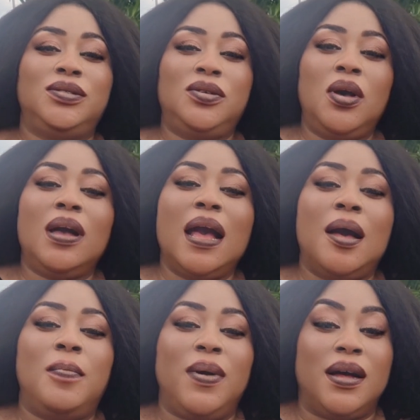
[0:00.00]
talk
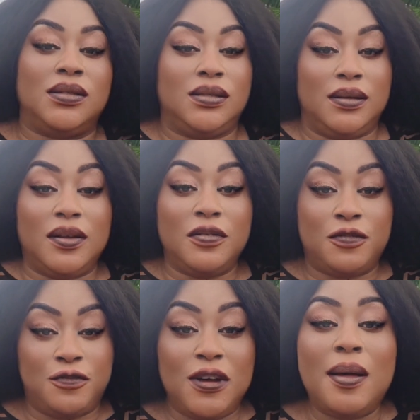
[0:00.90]
about
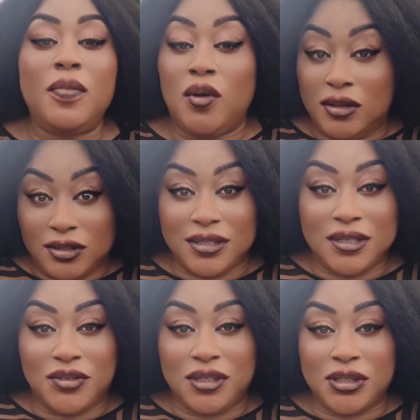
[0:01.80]
farm
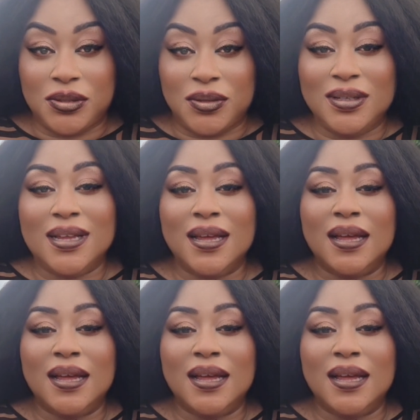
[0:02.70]
consideration